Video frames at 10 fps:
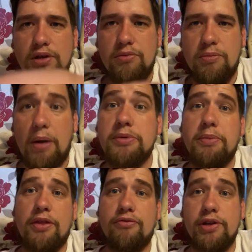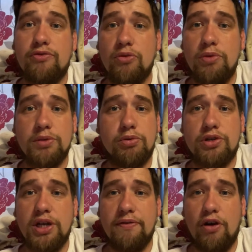My mum's made 3 crumbles, but she
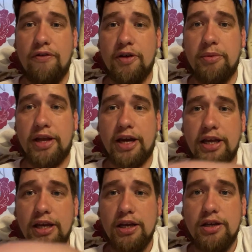never offered me any.